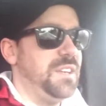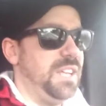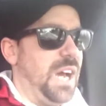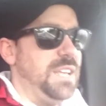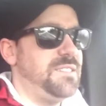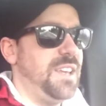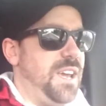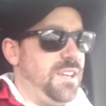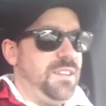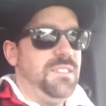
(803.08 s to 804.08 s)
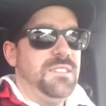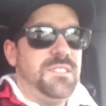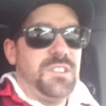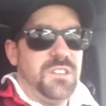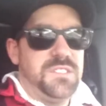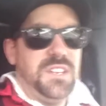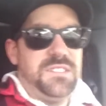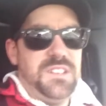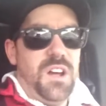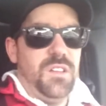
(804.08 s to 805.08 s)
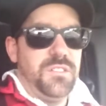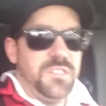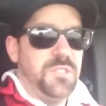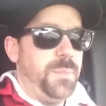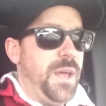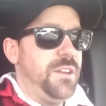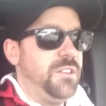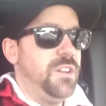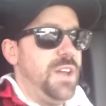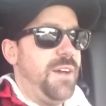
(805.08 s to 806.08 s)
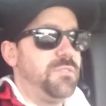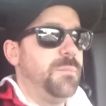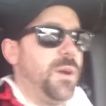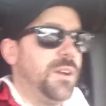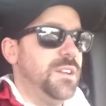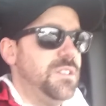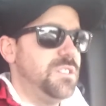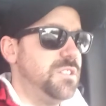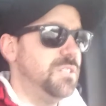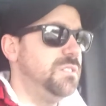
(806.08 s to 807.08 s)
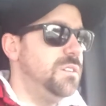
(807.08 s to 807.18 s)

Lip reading: I'd say it's a good $60 to spend, a good aftermarket edition.